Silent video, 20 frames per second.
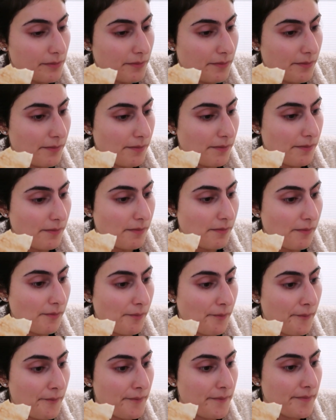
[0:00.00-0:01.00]

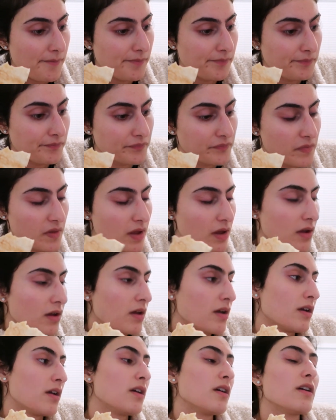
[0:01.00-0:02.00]
Nobody speaks.